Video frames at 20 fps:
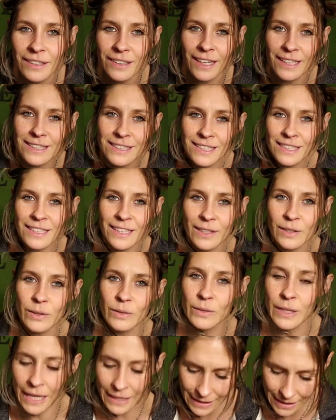I did,
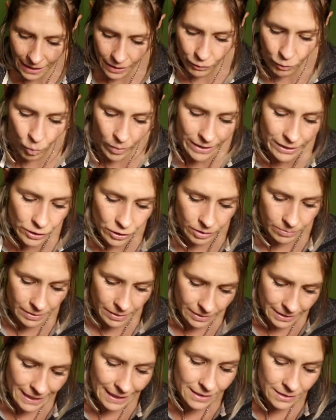that Ten of Winter, but
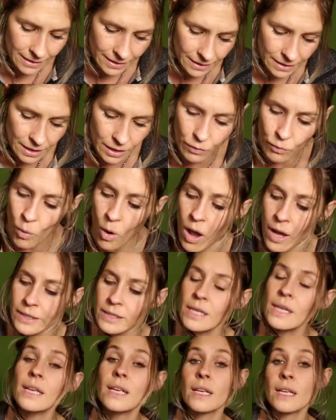it's actually the Ten of Wands.